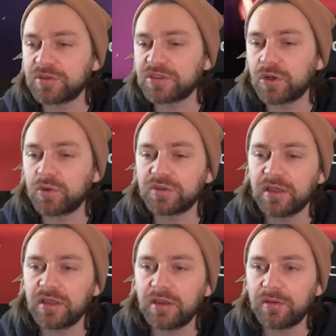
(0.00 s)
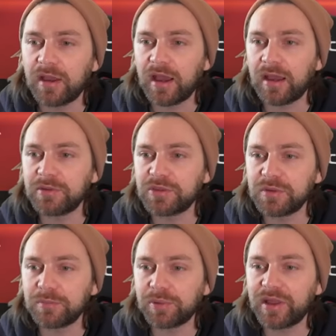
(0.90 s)
sold uh,
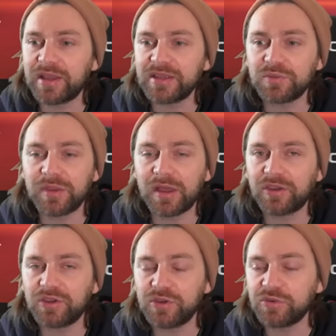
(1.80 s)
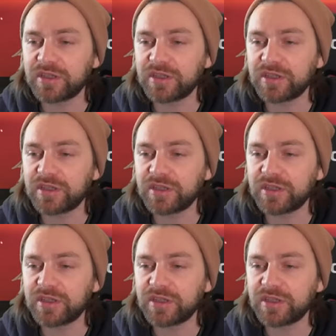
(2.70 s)
between players without huge